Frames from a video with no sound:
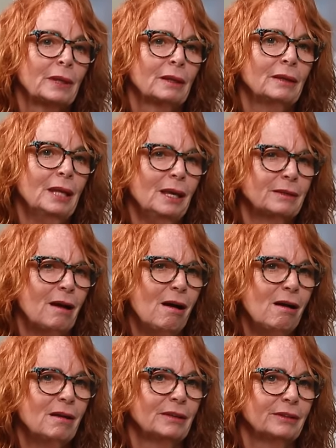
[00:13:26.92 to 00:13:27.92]
yeah, it's
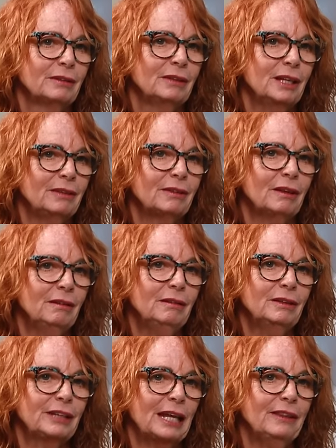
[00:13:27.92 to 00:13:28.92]
hard,
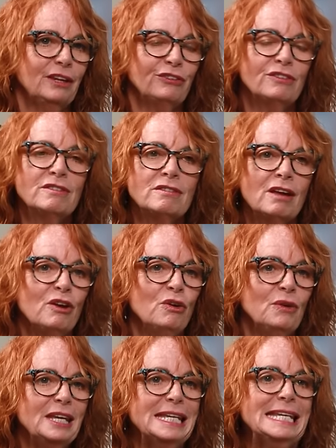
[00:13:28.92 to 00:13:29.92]
and there's
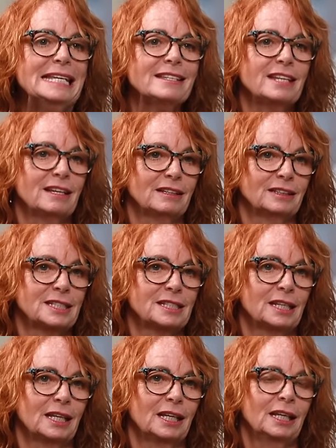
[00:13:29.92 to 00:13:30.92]
no easy
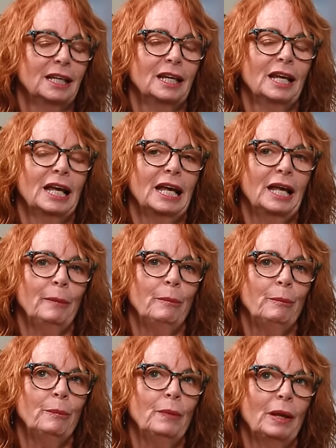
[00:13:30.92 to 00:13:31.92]
answer.
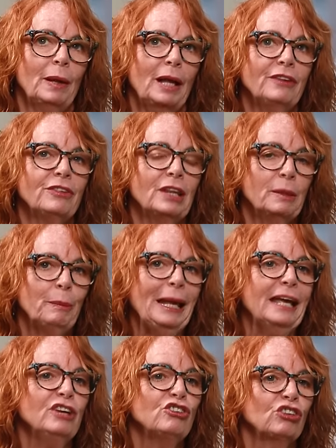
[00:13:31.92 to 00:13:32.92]
I think
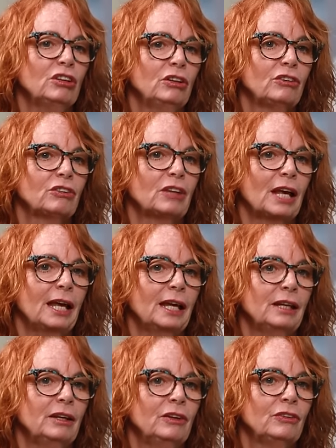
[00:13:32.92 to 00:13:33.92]
patience
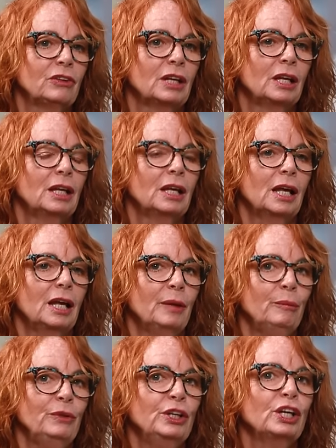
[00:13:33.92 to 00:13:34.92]
and
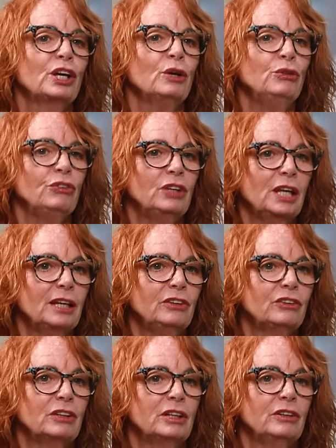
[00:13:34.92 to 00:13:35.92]

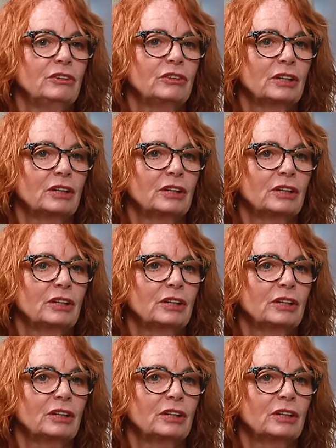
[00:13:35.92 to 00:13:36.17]
negotiated